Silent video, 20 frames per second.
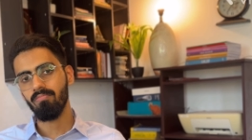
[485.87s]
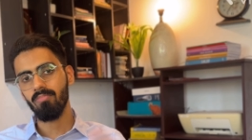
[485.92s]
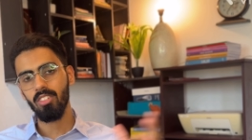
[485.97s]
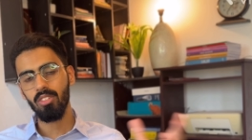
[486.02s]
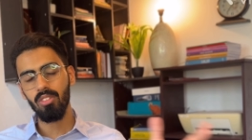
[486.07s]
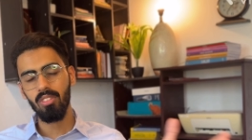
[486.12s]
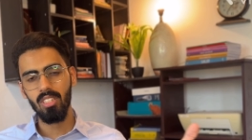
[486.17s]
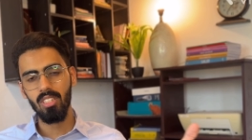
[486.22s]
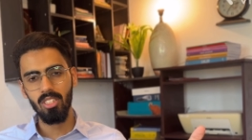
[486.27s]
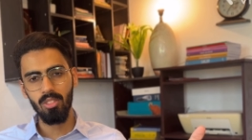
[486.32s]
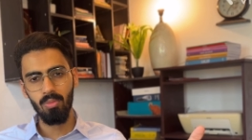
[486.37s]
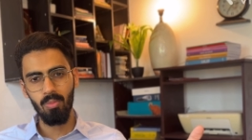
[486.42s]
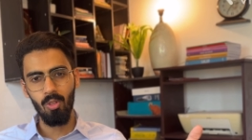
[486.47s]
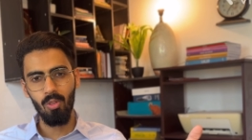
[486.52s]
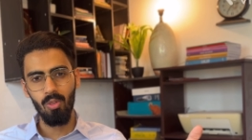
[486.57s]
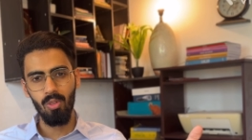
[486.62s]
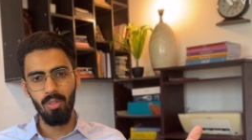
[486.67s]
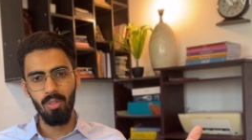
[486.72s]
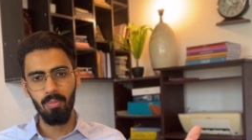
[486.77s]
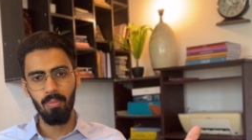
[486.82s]
took a
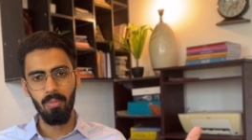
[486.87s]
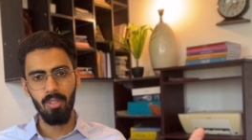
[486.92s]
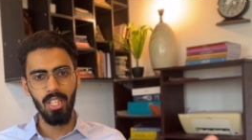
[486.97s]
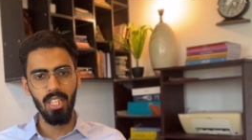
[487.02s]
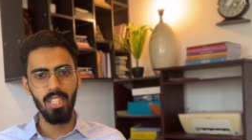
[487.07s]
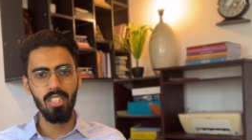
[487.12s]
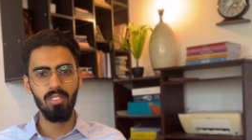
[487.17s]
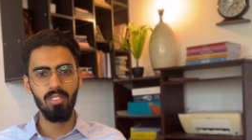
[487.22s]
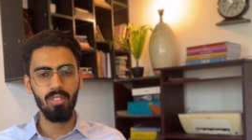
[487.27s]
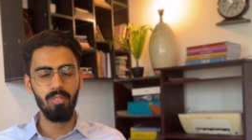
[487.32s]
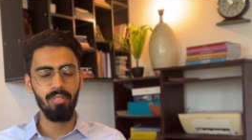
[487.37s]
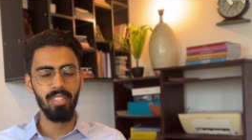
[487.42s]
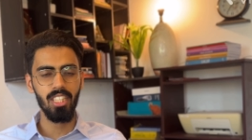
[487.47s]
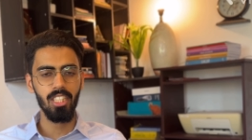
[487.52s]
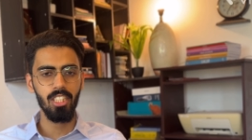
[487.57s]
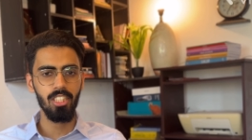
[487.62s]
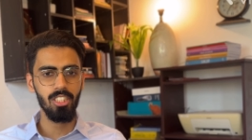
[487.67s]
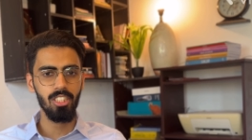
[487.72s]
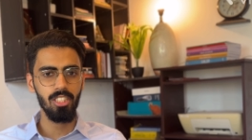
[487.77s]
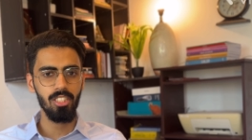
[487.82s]
small break or a
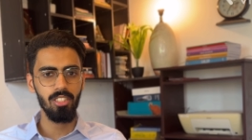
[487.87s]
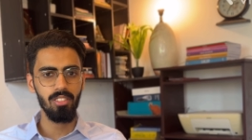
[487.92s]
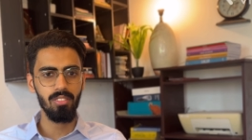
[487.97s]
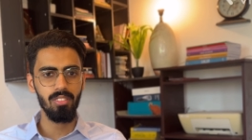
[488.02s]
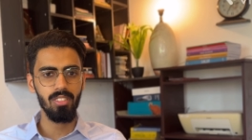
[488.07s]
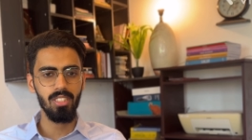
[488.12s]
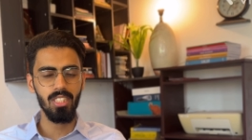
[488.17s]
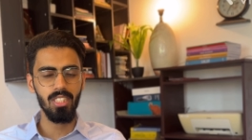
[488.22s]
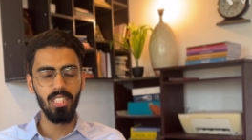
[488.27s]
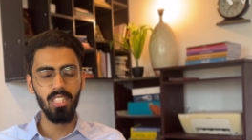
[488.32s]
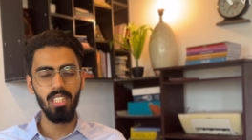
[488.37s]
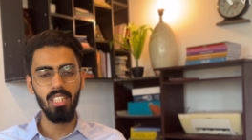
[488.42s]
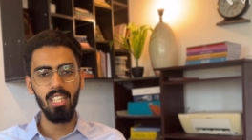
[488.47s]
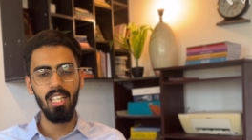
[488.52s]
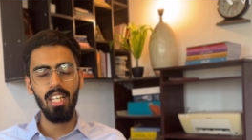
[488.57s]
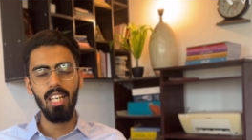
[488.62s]
vacation, you could say,